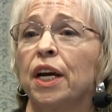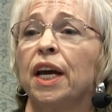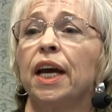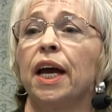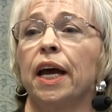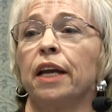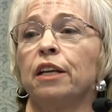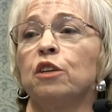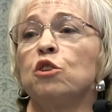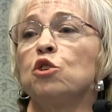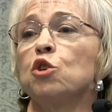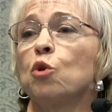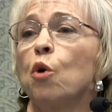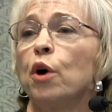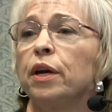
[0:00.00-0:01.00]
and
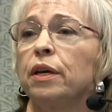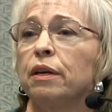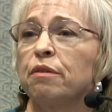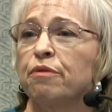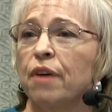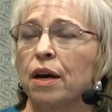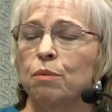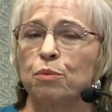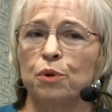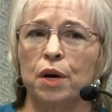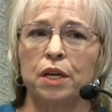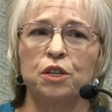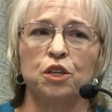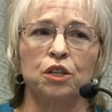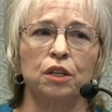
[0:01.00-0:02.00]
enjoying
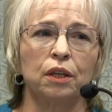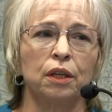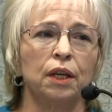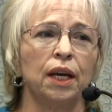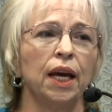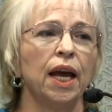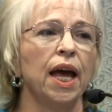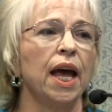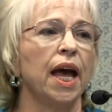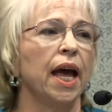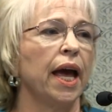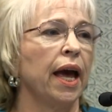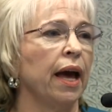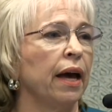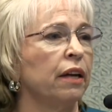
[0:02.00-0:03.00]
vibration
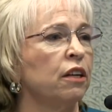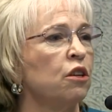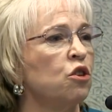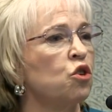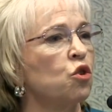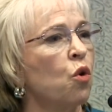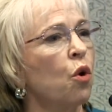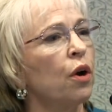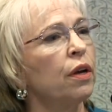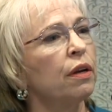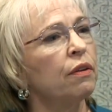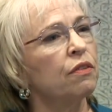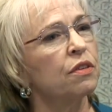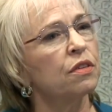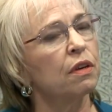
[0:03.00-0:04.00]
and
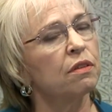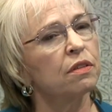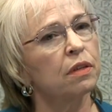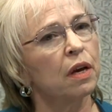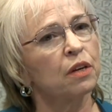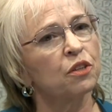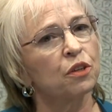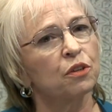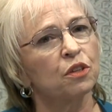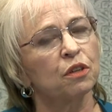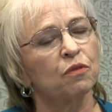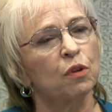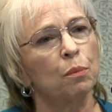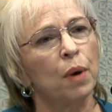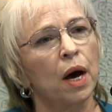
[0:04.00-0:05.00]
enjoying the sensations of
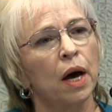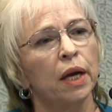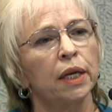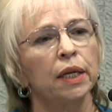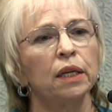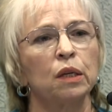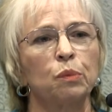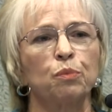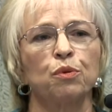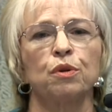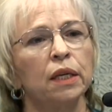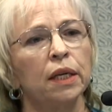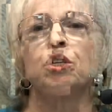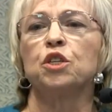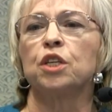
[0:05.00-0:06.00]
the body and
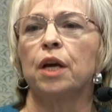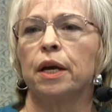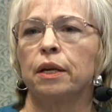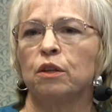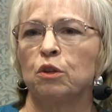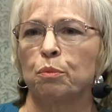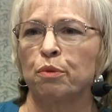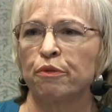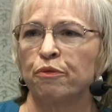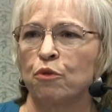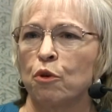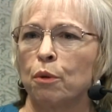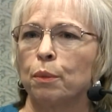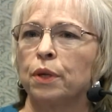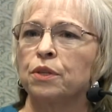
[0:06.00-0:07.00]
appreciating the
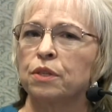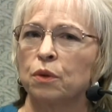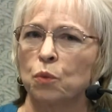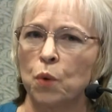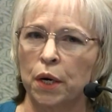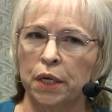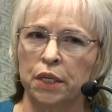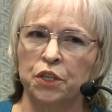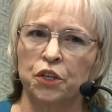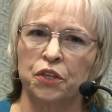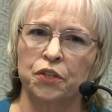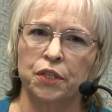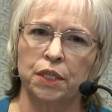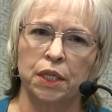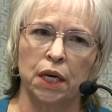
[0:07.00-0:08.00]
performance that one had
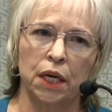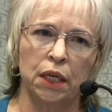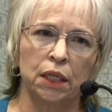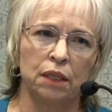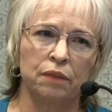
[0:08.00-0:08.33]
just done.